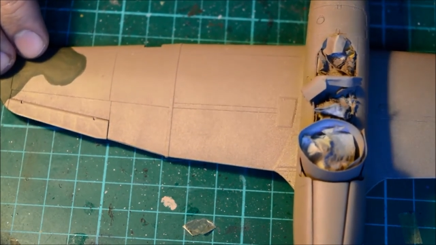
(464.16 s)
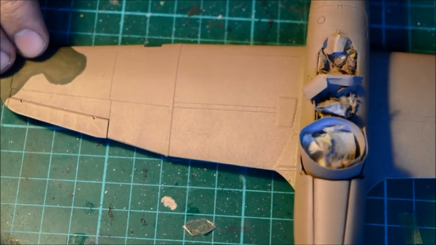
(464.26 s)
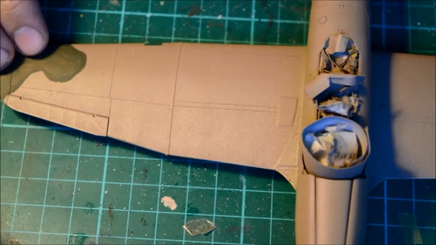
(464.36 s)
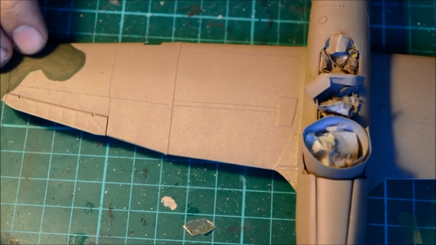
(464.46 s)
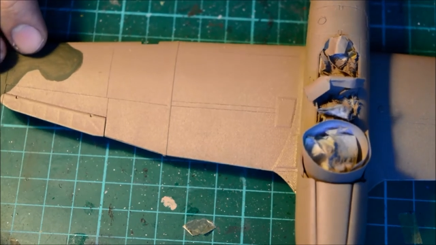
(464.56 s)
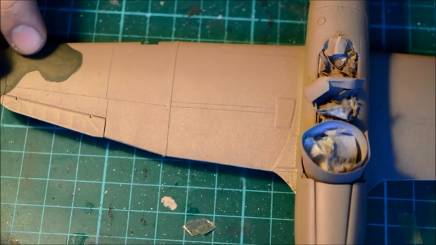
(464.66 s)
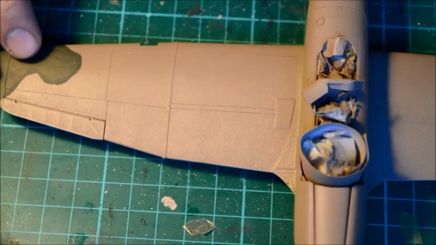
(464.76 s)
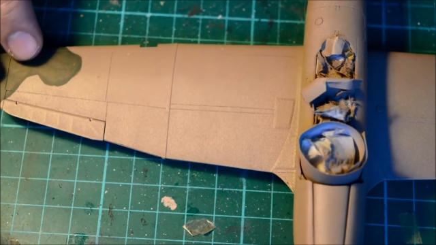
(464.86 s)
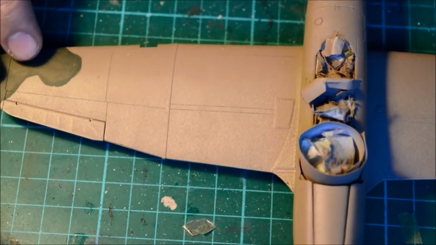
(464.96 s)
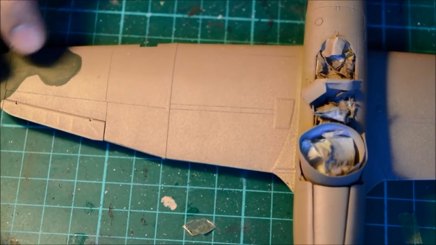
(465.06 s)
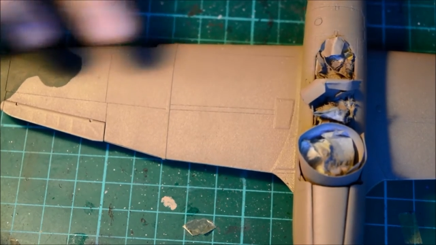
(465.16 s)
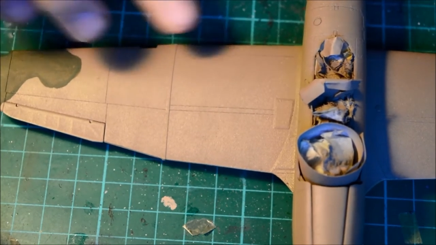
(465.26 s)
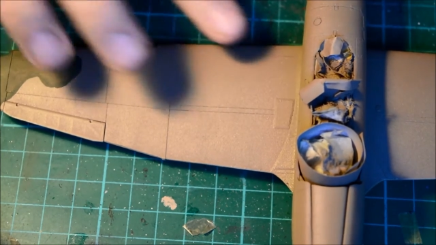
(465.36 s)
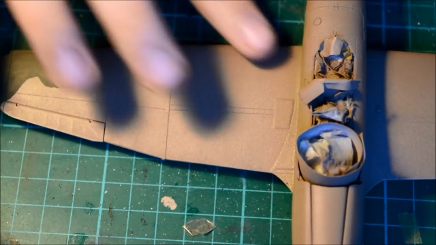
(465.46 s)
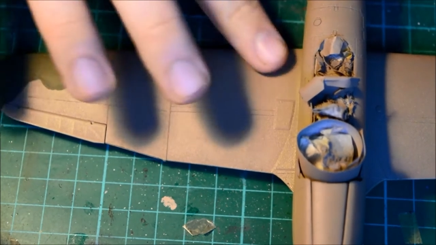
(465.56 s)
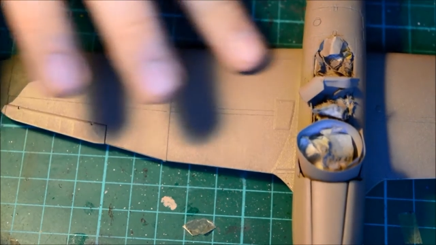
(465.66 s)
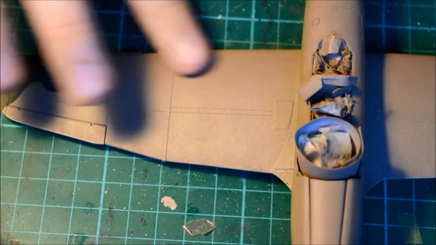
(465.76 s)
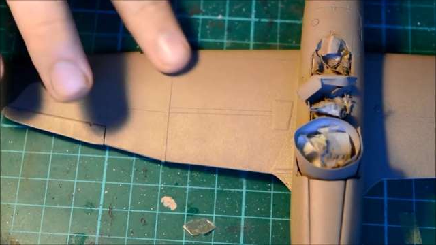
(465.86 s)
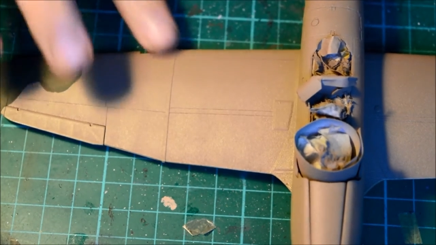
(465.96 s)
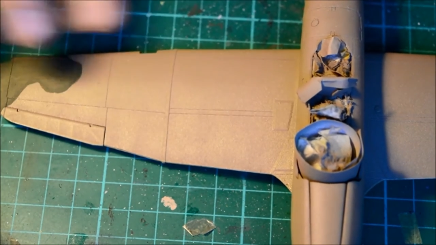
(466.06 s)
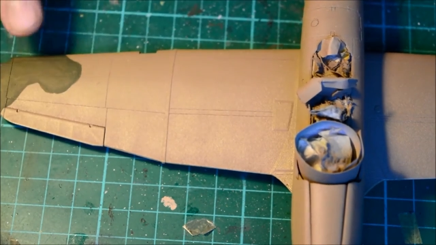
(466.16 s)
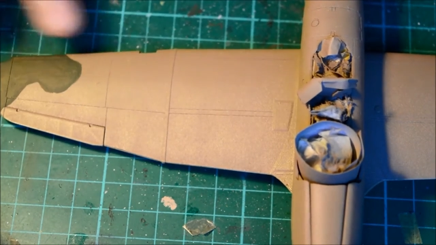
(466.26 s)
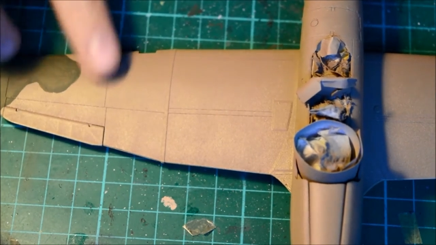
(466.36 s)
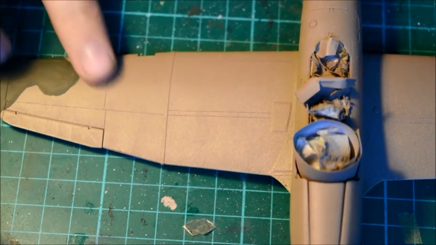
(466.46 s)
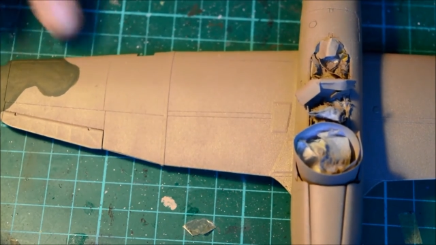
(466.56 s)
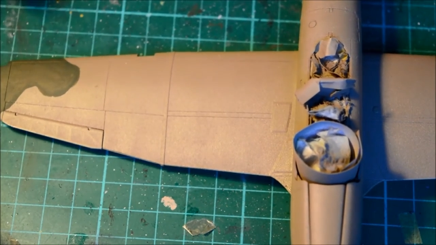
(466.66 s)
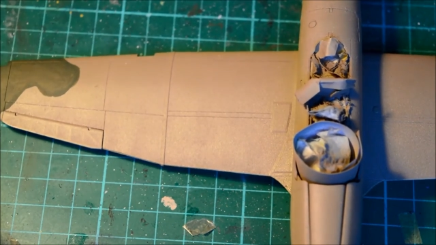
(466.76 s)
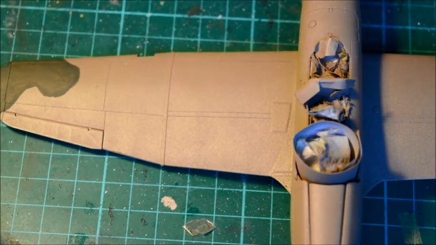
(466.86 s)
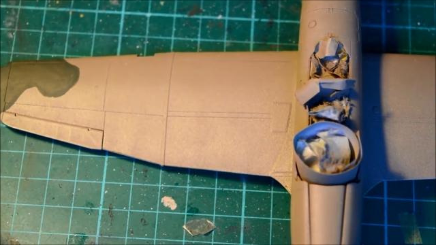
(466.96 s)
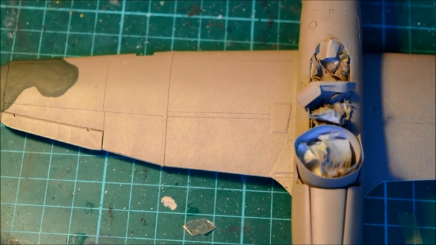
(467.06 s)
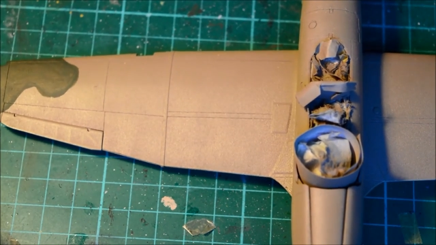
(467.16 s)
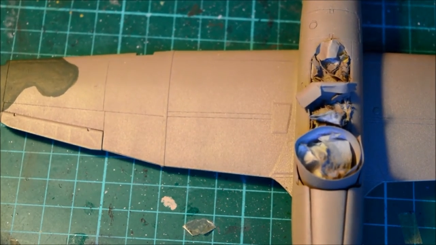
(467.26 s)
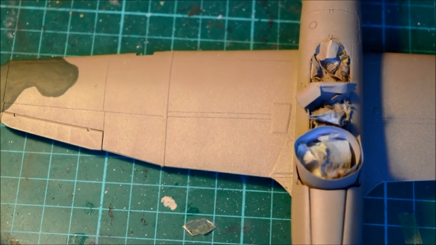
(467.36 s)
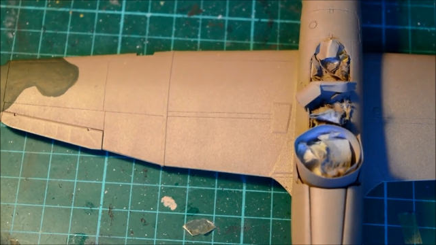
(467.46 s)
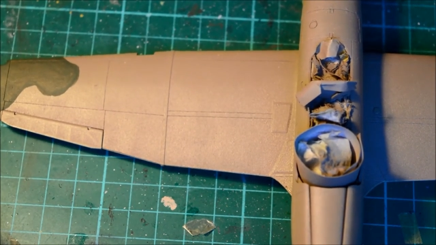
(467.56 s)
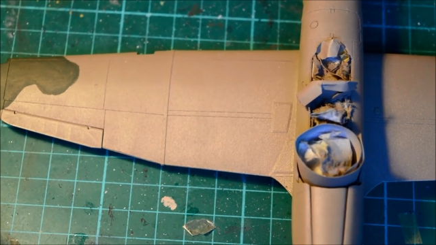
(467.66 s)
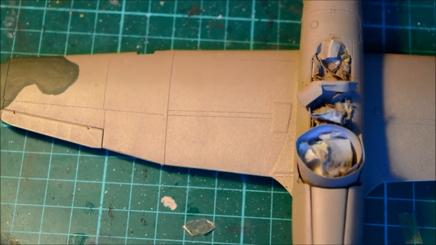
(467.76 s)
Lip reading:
No face is visible, so there are no lips to read.